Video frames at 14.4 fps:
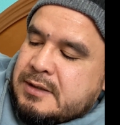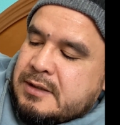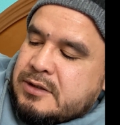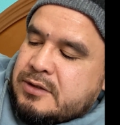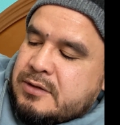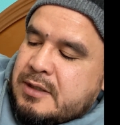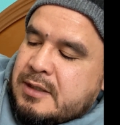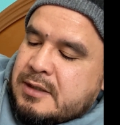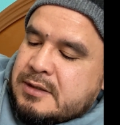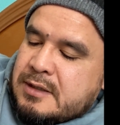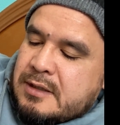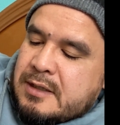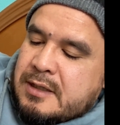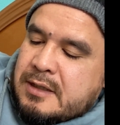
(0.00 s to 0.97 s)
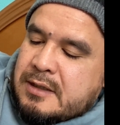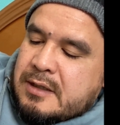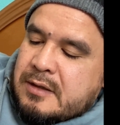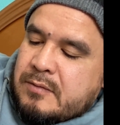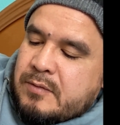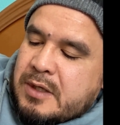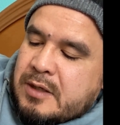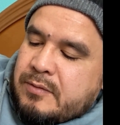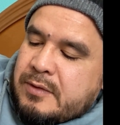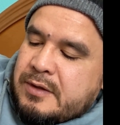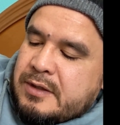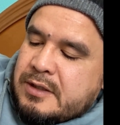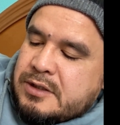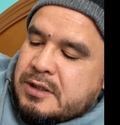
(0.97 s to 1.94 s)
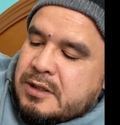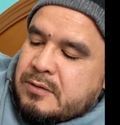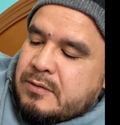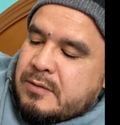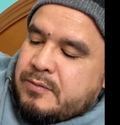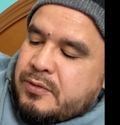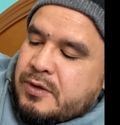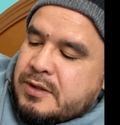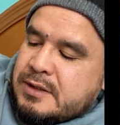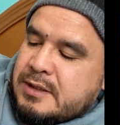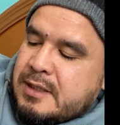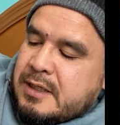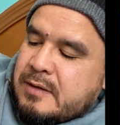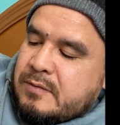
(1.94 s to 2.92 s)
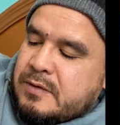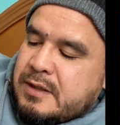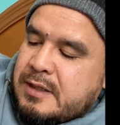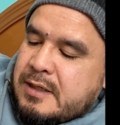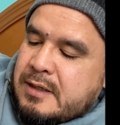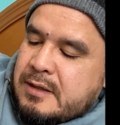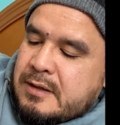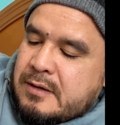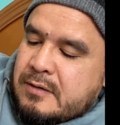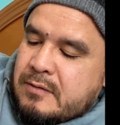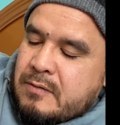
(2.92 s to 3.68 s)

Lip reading: and strengths alike make me the genuine person I am today.